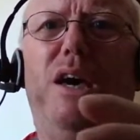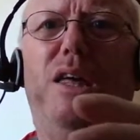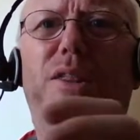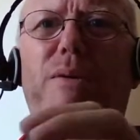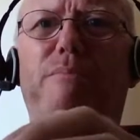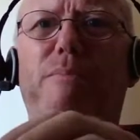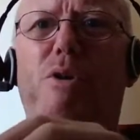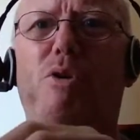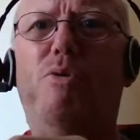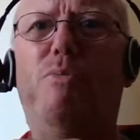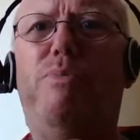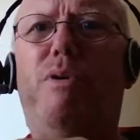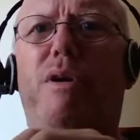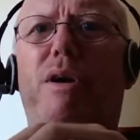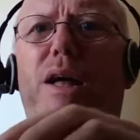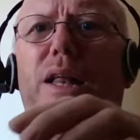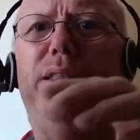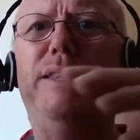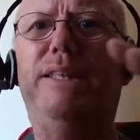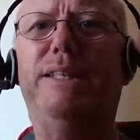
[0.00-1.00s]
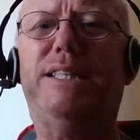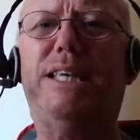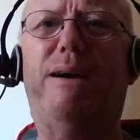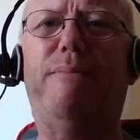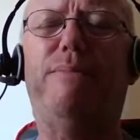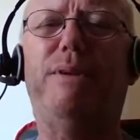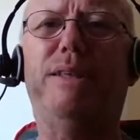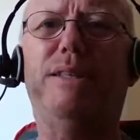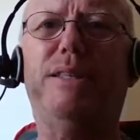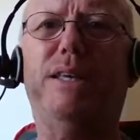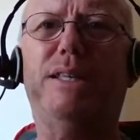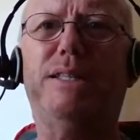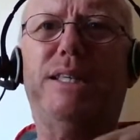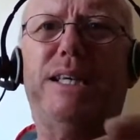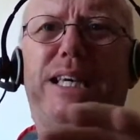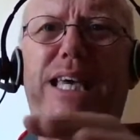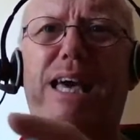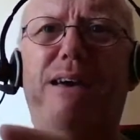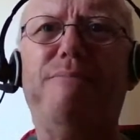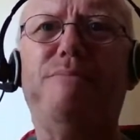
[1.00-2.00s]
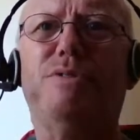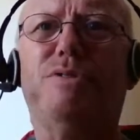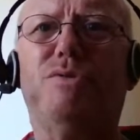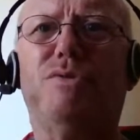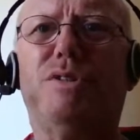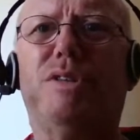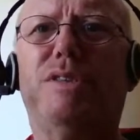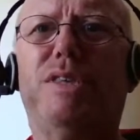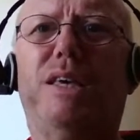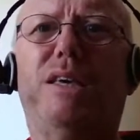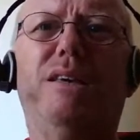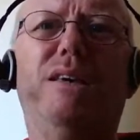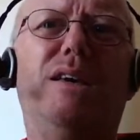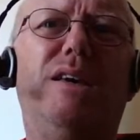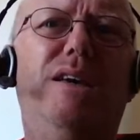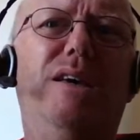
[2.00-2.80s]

the mobile and the tablet as a cam sort of thing.